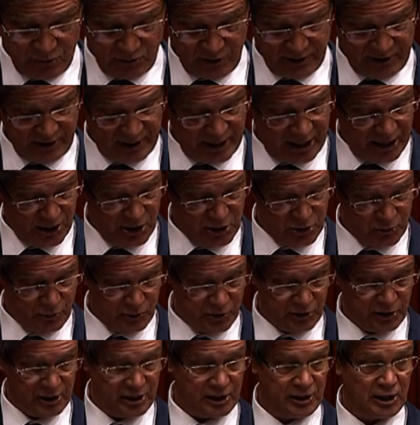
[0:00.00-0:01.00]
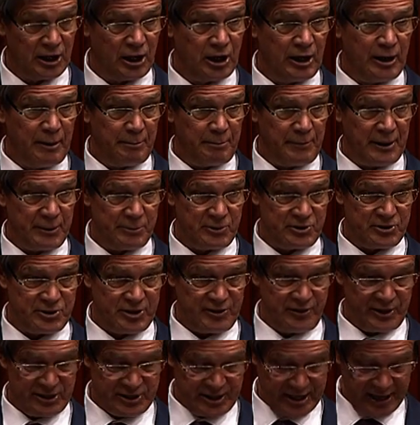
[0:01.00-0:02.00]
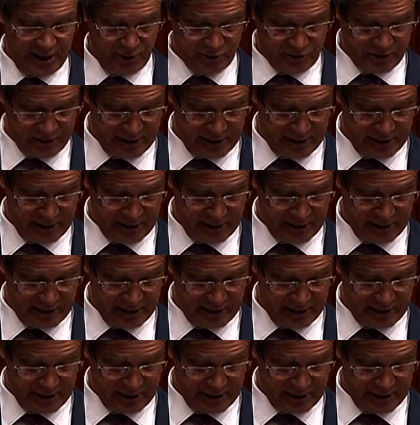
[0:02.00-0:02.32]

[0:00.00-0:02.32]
of one of the hardest working members in this House,